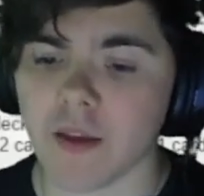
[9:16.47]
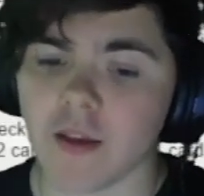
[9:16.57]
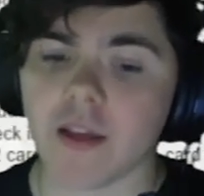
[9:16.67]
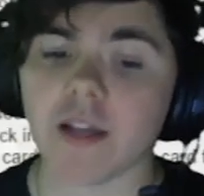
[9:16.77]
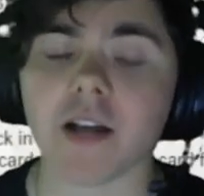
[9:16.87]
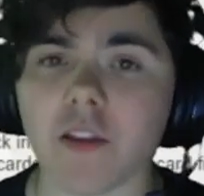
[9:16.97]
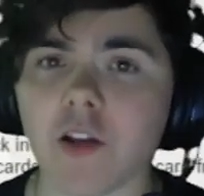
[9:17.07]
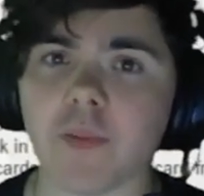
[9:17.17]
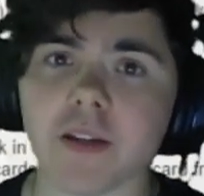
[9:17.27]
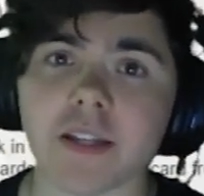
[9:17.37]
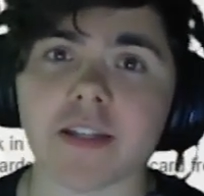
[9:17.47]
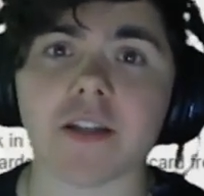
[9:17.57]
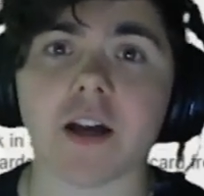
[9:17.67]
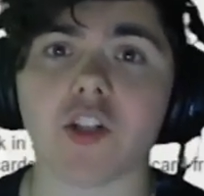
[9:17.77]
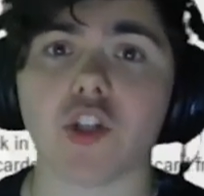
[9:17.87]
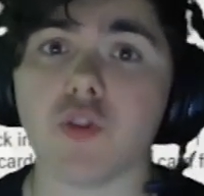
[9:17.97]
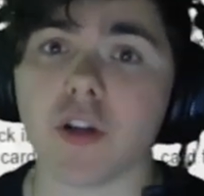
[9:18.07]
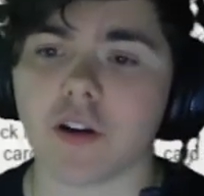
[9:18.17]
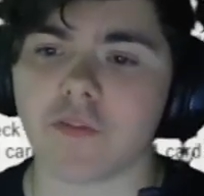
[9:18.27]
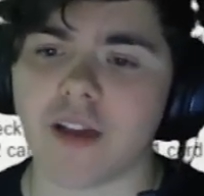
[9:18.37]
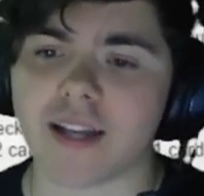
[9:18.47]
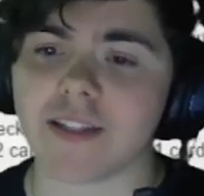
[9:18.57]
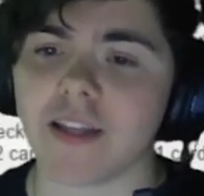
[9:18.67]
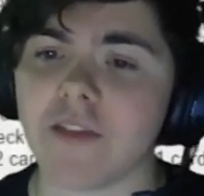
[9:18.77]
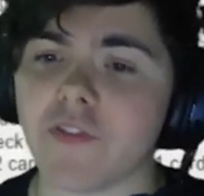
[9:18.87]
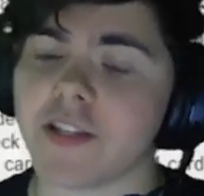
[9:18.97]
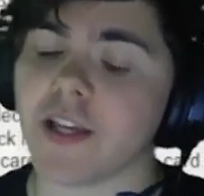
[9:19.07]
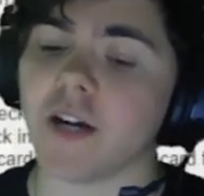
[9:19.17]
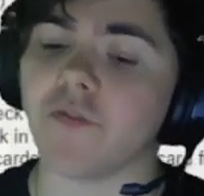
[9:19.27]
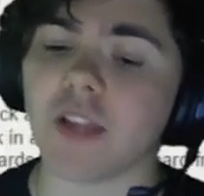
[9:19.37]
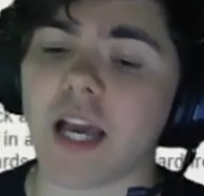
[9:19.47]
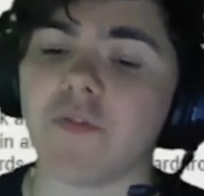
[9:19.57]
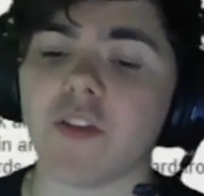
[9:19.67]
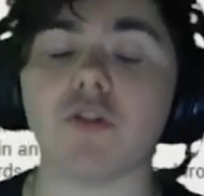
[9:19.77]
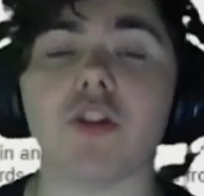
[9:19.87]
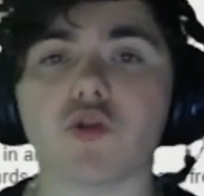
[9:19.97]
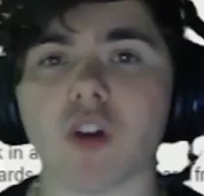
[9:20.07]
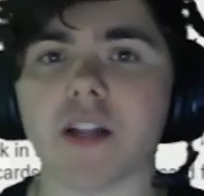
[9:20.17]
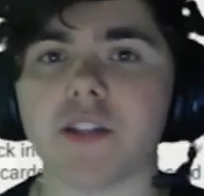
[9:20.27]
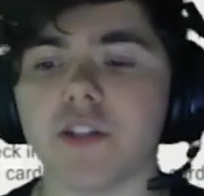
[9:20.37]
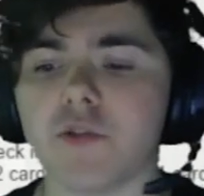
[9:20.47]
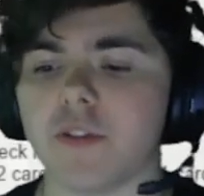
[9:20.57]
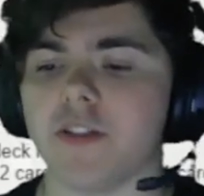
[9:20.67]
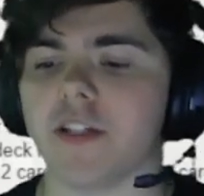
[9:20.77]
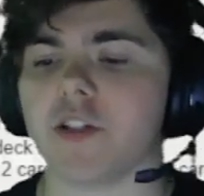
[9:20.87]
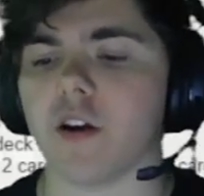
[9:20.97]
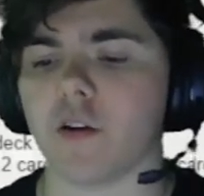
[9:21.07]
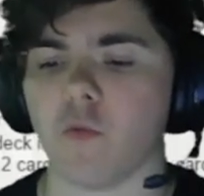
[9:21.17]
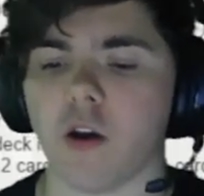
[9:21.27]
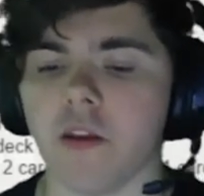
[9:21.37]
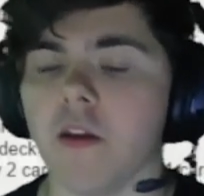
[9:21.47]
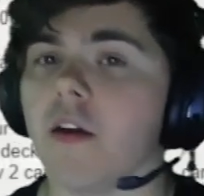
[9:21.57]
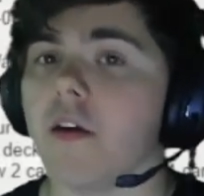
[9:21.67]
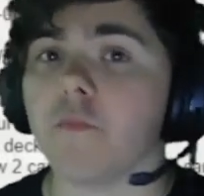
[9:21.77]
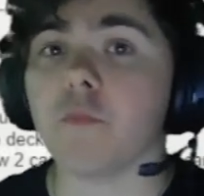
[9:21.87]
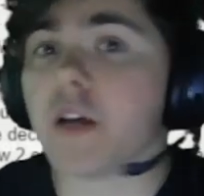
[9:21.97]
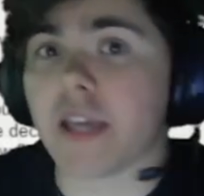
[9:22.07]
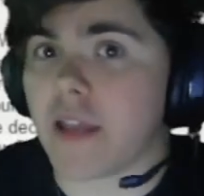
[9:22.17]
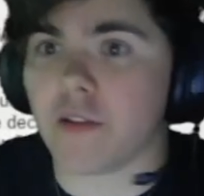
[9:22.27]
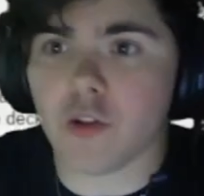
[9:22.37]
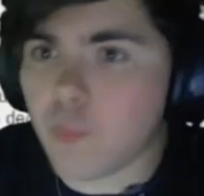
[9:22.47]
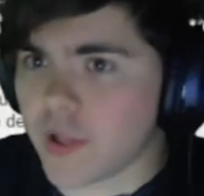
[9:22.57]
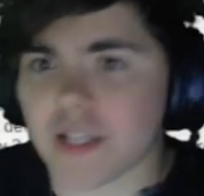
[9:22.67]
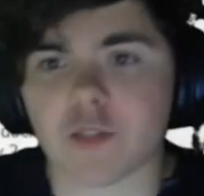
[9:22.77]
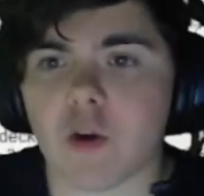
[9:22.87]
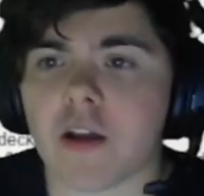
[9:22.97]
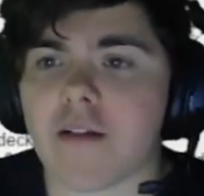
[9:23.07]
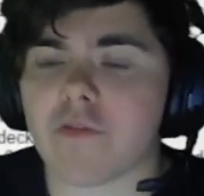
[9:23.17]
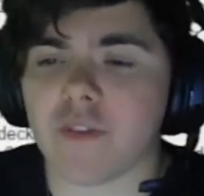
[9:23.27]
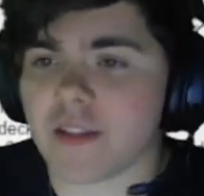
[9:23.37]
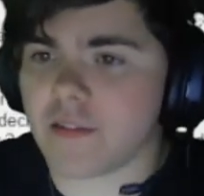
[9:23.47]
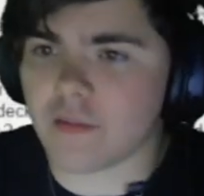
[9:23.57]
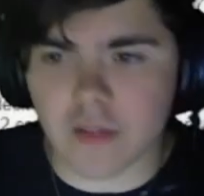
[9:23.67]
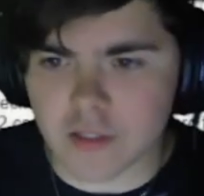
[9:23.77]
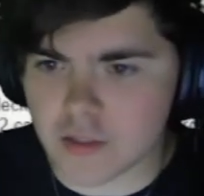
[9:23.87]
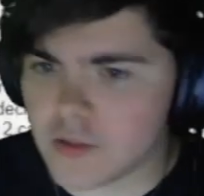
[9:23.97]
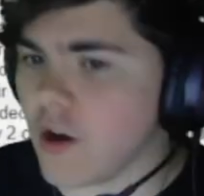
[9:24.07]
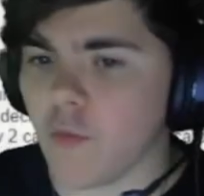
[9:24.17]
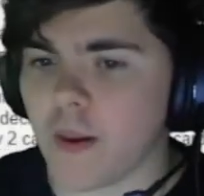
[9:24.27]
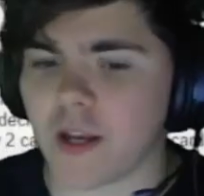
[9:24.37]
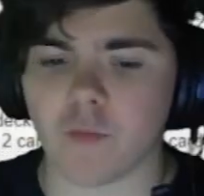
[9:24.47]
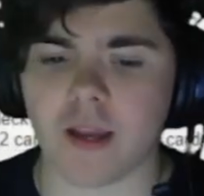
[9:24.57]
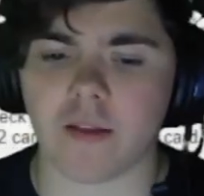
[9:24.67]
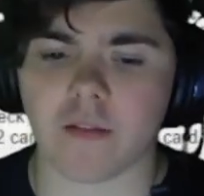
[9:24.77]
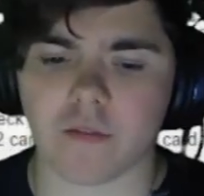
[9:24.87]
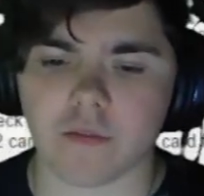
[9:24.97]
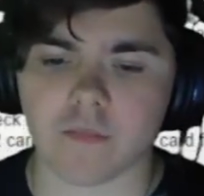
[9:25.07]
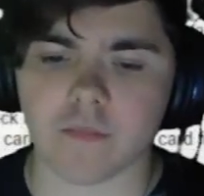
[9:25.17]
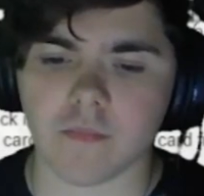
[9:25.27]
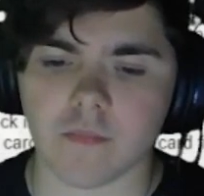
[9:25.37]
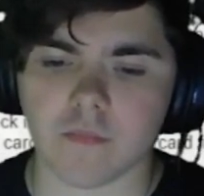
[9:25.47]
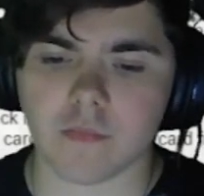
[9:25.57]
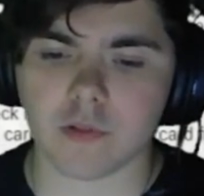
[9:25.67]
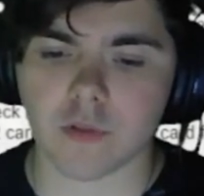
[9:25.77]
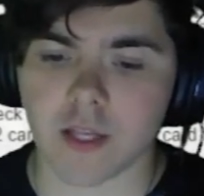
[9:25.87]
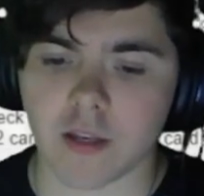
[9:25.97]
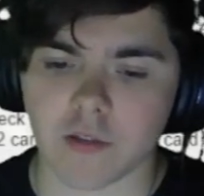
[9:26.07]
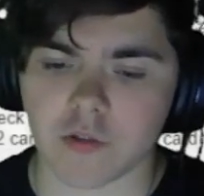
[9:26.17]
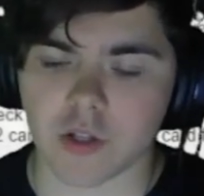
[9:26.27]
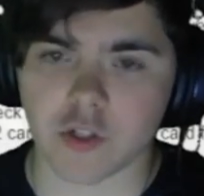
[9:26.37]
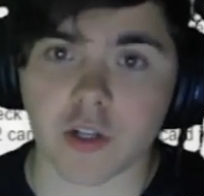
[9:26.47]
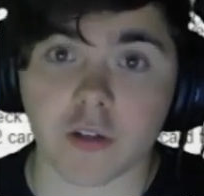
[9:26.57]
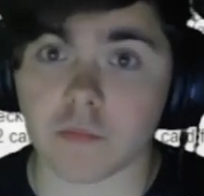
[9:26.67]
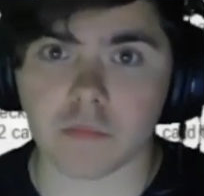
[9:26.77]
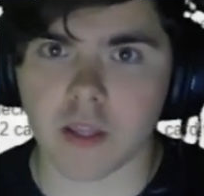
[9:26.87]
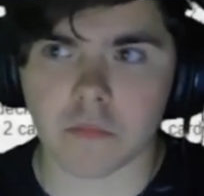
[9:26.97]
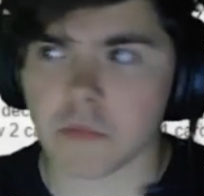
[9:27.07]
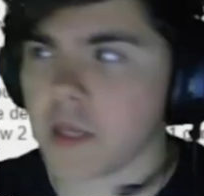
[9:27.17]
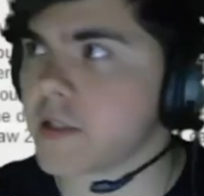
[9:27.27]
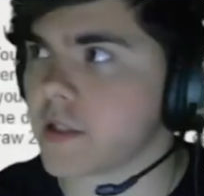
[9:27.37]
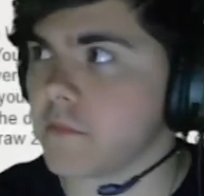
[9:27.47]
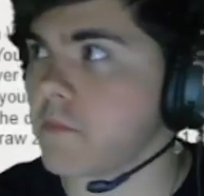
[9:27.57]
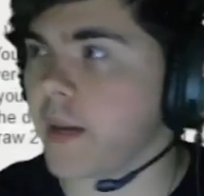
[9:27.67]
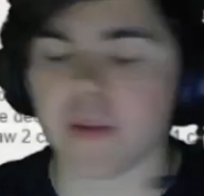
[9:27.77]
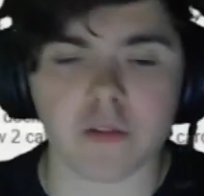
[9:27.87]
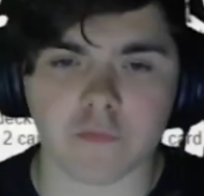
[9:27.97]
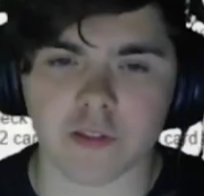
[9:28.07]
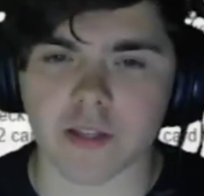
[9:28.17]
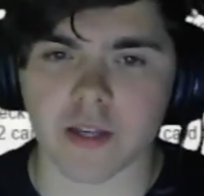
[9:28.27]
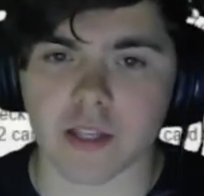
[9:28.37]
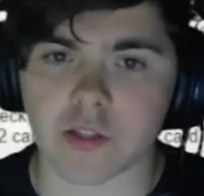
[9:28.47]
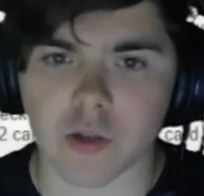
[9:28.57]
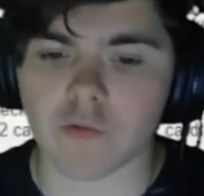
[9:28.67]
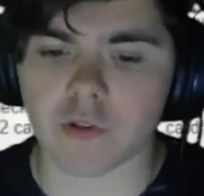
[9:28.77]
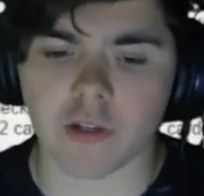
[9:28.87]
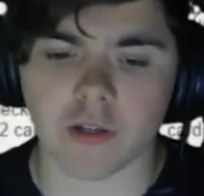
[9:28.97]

Its other ability is a trigger effect. If it's hit off life, you can draw 2, discard 1. Again, you +1 off of it. There's no better way to hit a trigger than this, in my opinion, for this deck. It's so good.